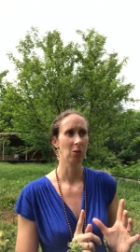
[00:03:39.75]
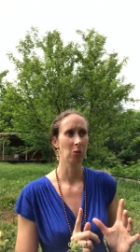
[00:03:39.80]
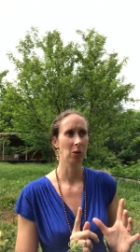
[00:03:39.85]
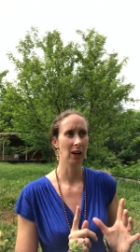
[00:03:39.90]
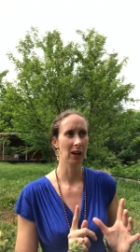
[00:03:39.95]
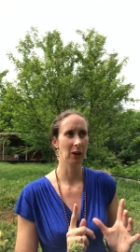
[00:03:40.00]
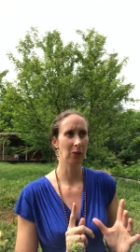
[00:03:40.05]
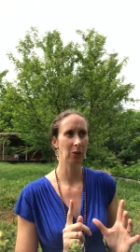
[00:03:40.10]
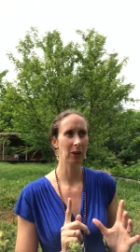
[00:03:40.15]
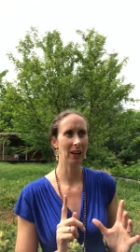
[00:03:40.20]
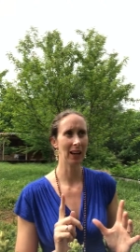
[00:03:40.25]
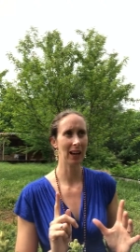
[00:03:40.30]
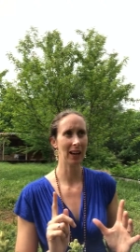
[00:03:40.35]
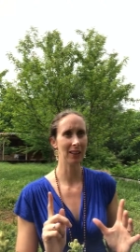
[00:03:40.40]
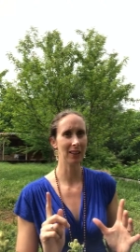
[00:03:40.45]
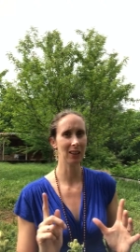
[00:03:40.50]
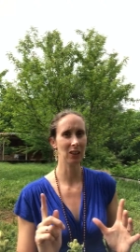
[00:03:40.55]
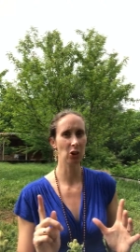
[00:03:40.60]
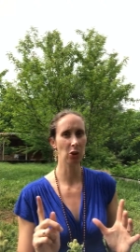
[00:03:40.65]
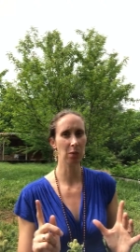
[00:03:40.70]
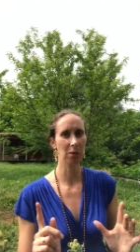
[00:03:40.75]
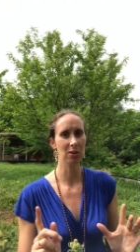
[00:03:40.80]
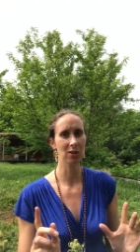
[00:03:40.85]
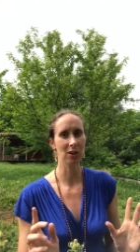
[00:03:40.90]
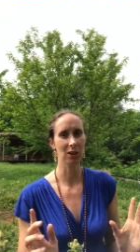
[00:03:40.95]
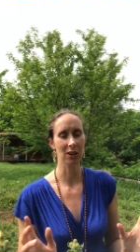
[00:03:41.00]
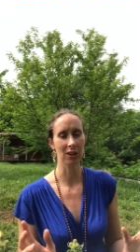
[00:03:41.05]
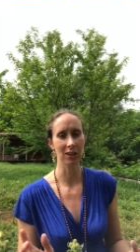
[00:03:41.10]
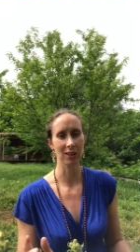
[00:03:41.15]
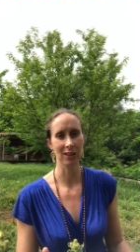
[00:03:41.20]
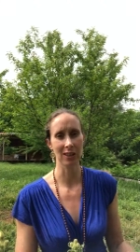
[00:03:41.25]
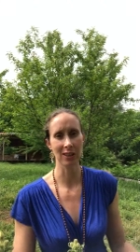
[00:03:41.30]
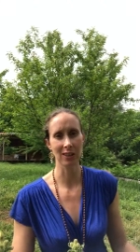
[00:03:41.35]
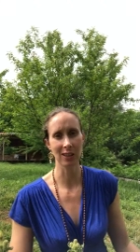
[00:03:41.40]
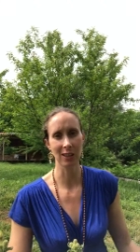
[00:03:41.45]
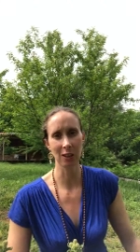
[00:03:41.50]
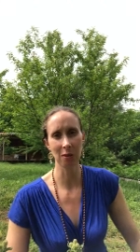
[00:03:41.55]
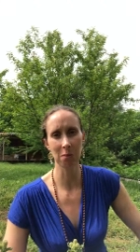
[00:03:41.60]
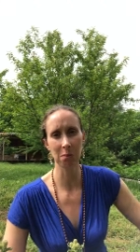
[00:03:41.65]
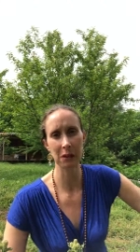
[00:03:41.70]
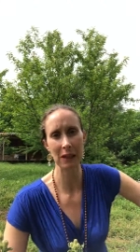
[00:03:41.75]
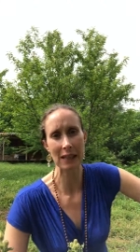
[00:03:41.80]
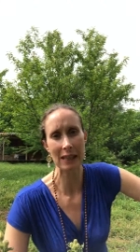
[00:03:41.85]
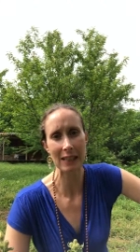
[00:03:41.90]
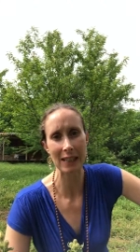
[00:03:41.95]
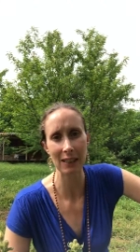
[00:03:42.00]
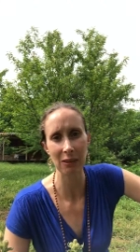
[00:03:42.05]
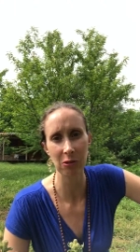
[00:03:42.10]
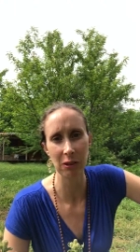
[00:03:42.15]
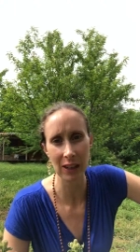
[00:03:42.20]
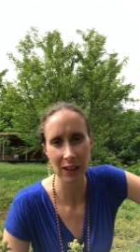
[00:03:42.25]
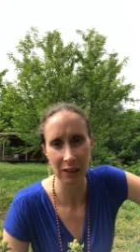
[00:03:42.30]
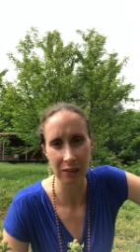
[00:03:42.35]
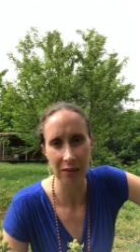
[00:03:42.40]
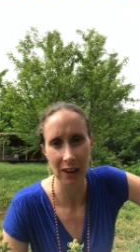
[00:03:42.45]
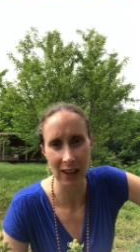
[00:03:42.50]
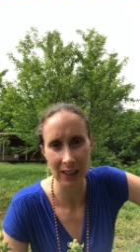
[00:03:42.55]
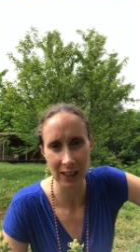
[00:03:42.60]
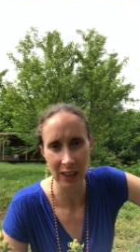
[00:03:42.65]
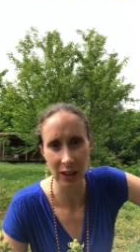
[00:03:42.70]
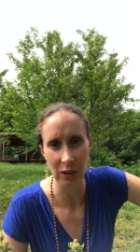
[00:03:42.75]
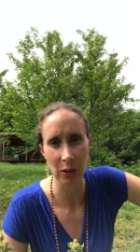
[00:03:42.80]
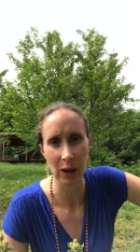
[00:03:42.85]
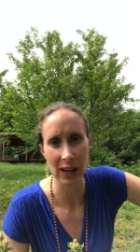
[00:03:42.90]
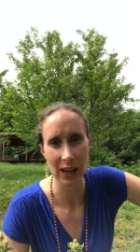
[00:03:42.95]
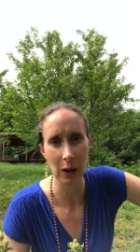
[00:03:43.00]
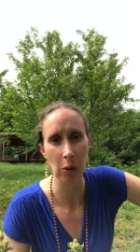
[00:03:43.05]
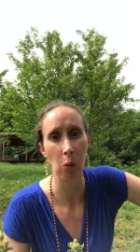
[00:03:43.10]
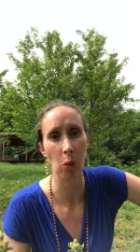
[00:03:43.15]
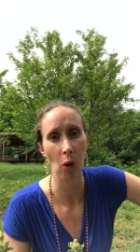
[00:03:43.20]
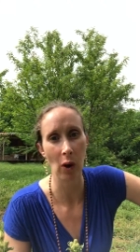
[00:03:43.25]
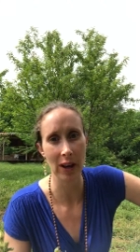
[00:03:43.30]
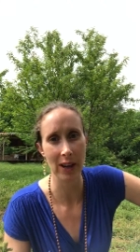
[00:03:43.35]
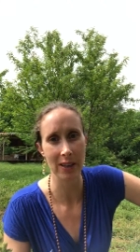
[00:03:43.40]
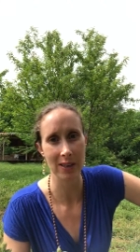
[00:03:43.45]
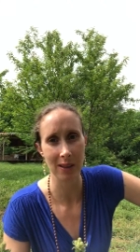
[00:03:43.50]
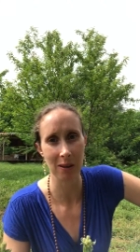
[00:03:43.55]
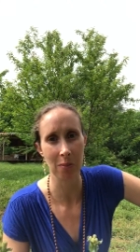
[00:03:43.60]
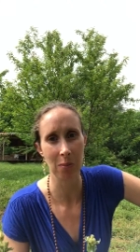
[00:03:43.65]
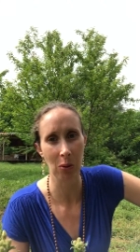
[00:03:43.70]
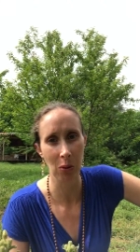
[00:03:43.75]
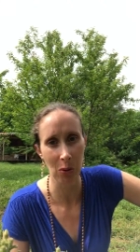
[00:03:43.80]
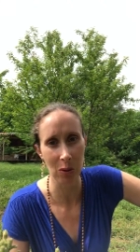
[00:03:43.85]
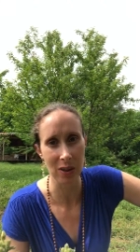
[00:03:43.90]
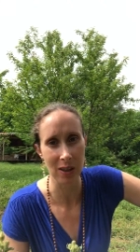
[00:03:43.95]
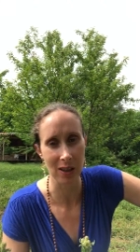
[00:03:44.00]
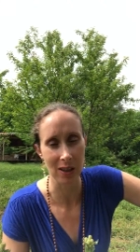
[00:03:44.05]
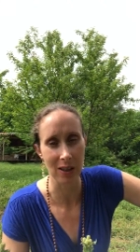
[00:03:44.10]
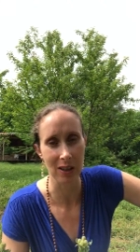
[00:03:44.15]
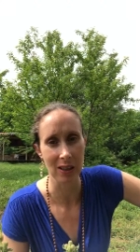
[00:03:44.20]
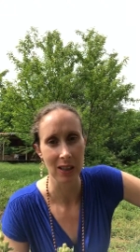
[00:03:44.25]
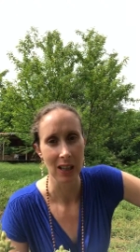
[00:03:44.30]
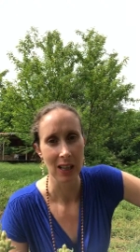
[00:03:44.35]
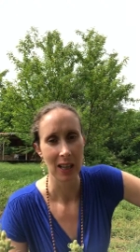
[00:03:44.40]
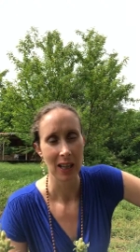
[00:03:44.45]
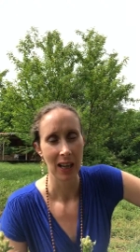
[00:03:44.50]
where we get the opportunity to completely reevaluate what is important.